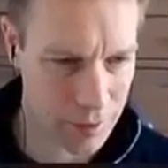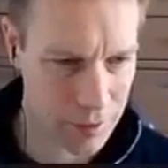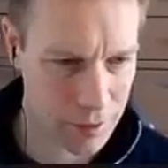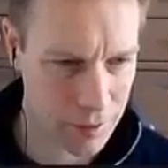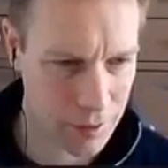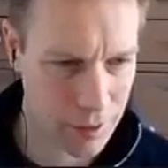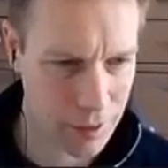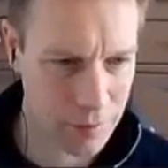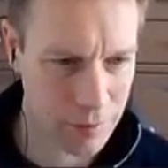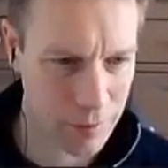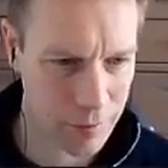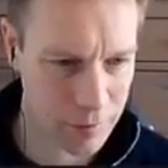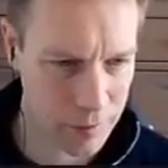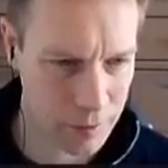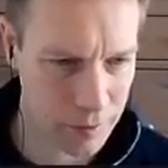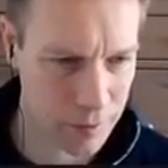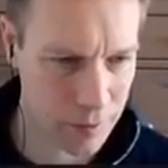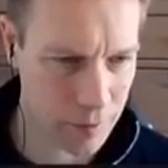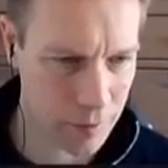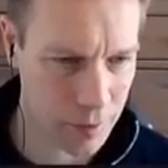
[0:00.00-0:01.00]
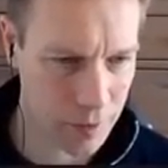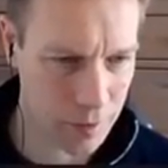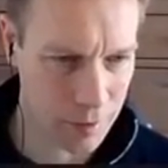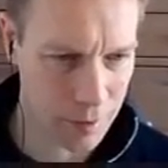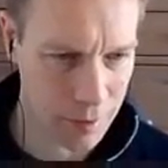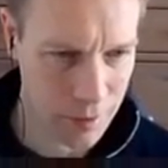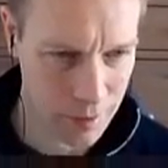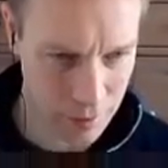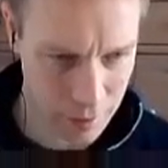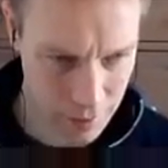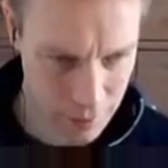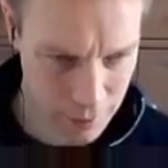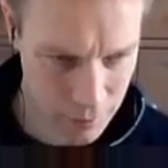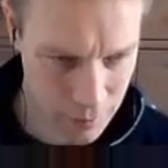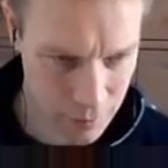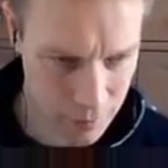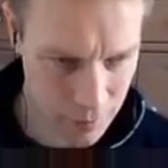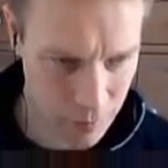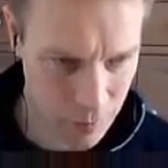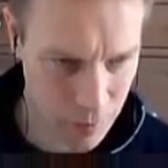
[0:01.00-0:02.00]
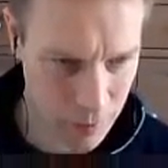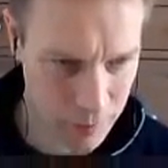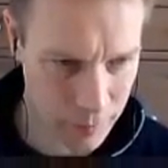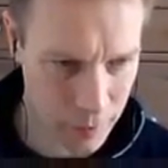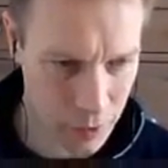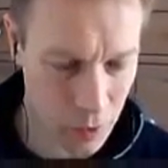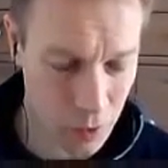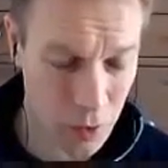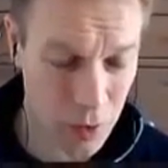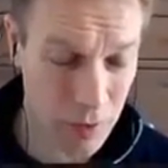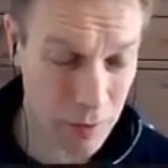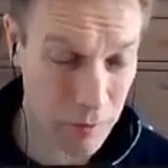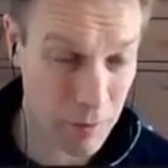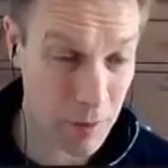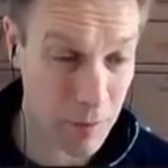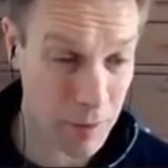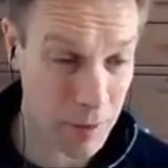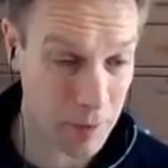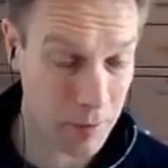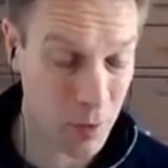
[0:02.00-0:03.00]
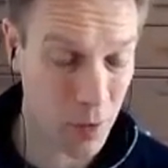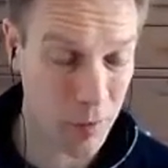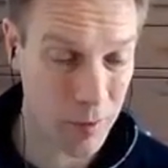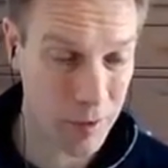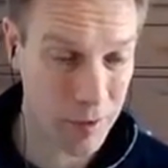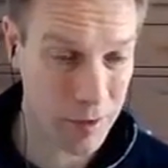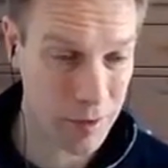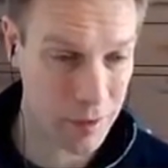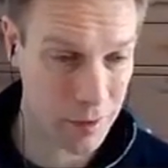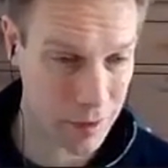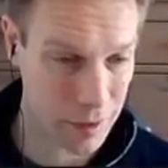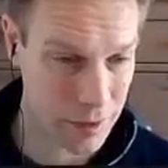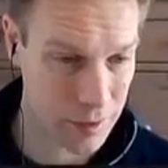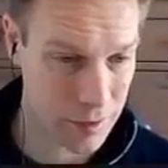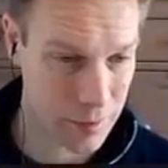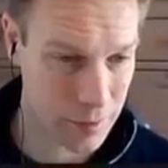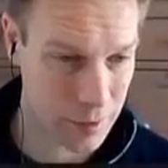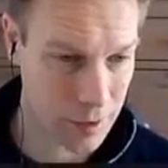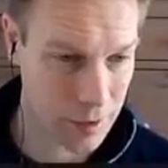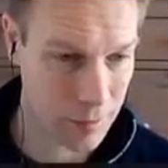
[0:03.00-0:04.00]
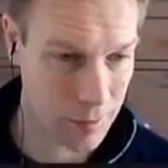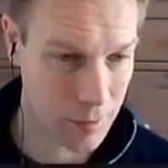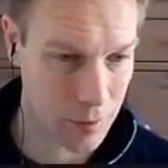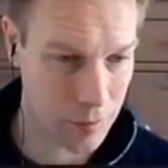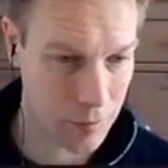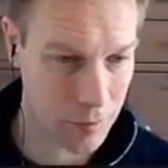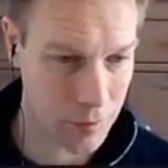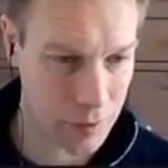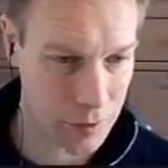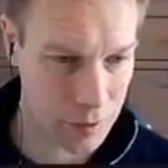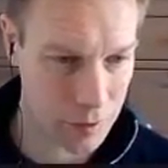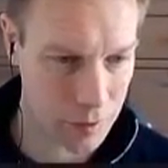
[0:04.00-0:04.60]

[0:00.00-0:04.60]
So that's what we're talking about with why we could implement more methods on this to make it more efficient.